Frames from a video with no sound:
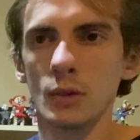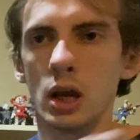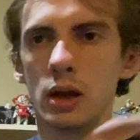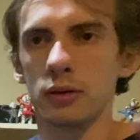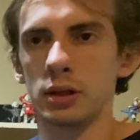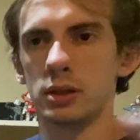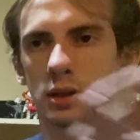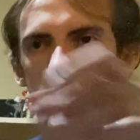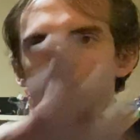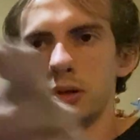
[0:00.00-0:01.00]
Anyways,
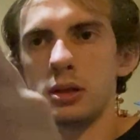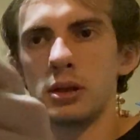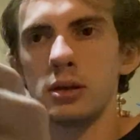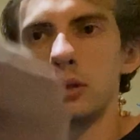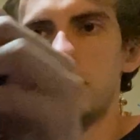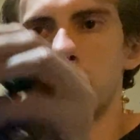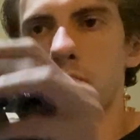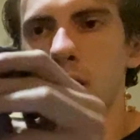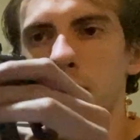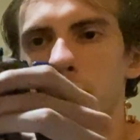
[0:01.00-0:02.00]
so you could do
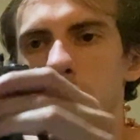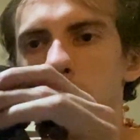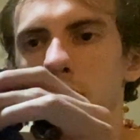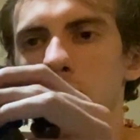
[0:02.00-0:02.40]
that, but